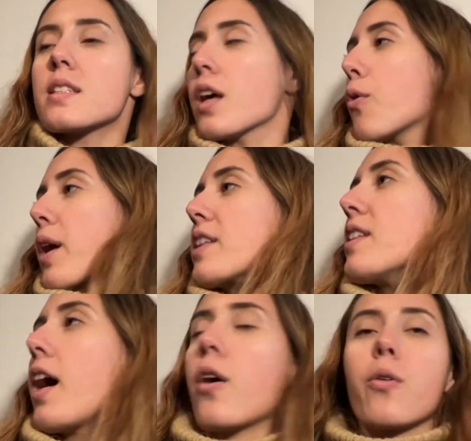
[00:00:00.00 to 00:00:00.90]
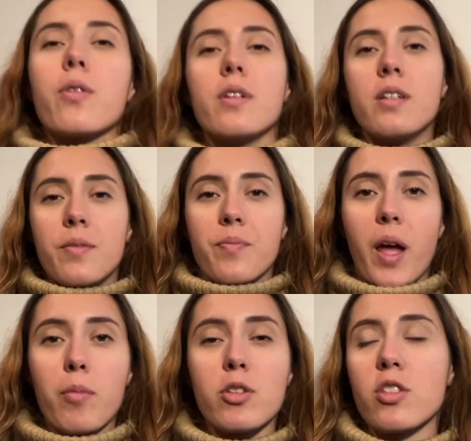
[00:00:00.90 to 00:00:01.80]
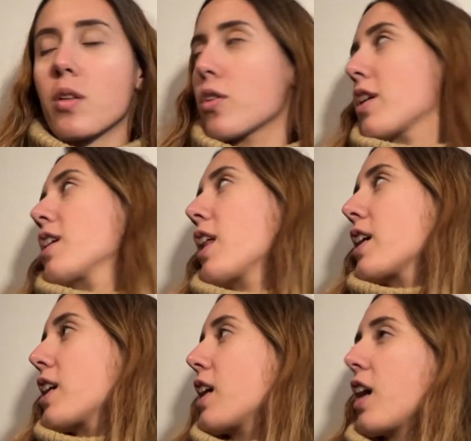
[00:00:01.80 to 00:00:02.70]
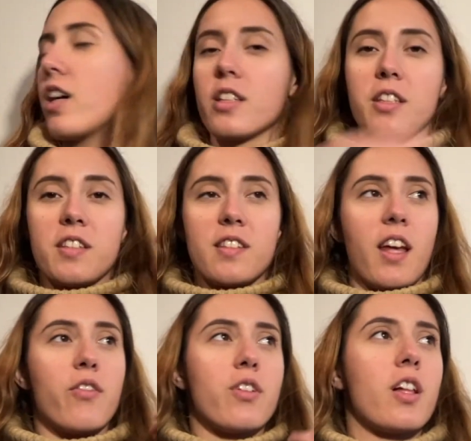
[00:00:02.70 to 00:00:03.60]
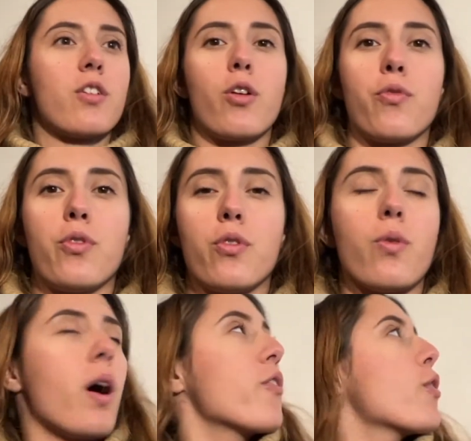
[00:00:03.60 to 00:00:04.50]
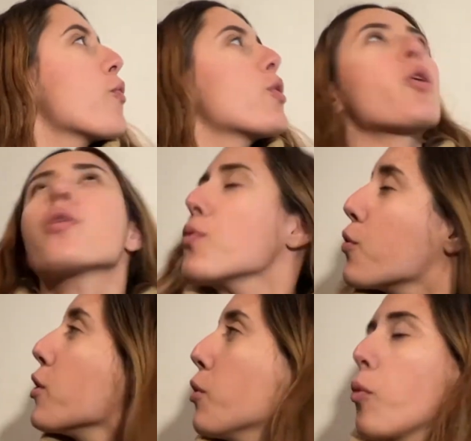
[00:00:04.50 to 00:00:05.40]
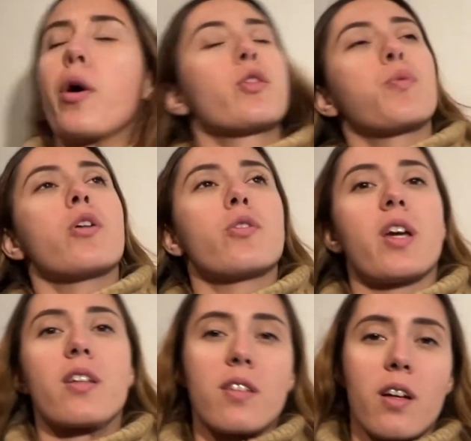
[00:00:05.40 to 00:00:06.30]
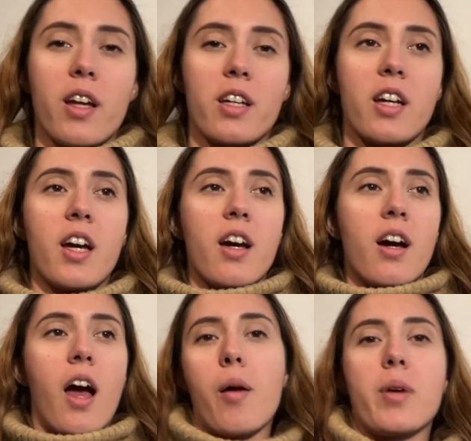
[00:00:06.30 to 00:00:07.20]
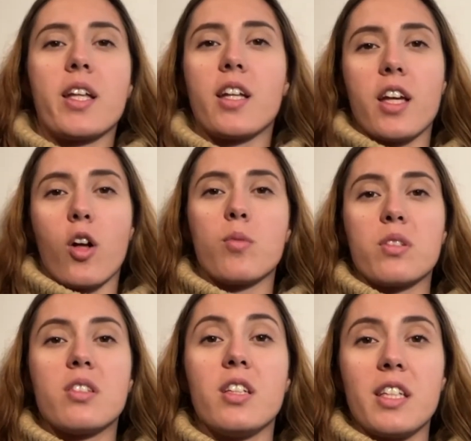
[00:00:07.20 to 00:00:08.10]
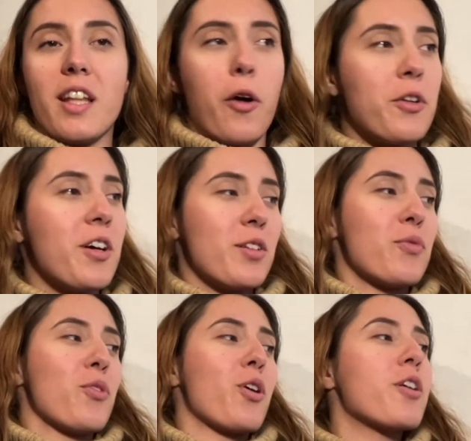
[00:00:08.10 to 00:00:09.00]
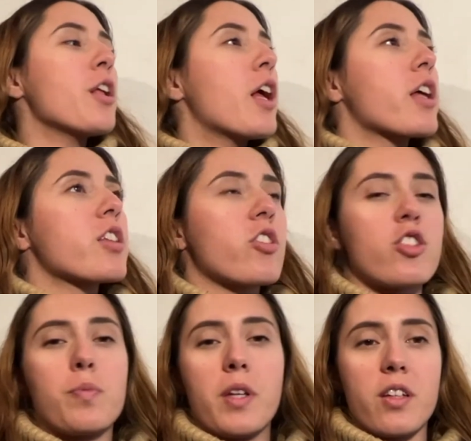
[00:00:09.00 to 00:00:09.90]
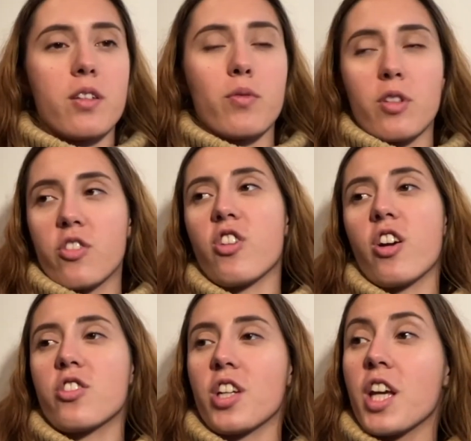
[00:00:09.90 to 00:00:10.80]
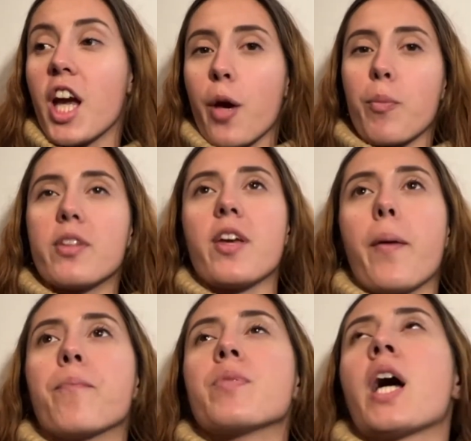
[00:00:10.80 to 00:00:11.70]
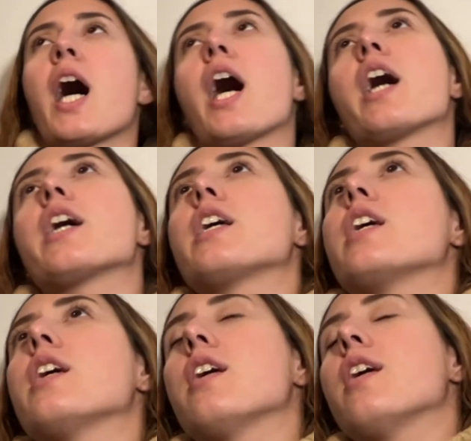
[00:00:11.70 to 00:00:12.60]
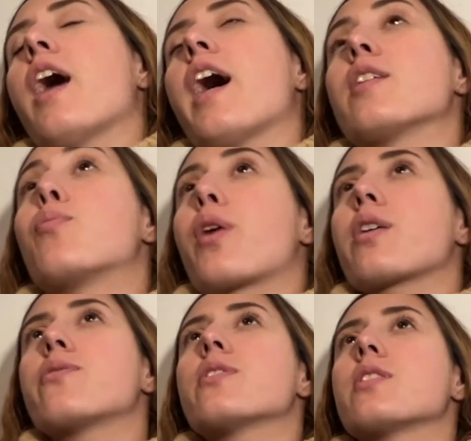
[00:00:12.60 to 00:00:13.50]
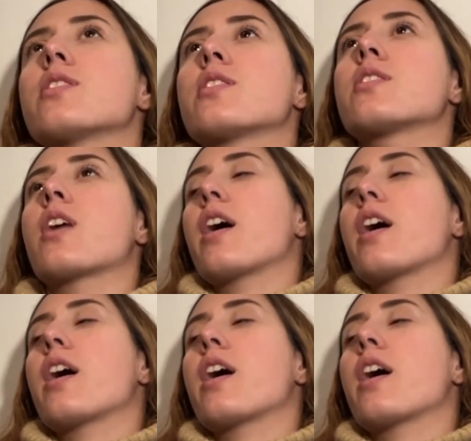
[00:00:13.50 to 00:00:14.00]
So right now I'm literally looking like this level. I don't know if with the white wall you can tell, like I'm kind of like almost sitting down on the floor. That's just because the phone is charging. But yeah, I had breakfast.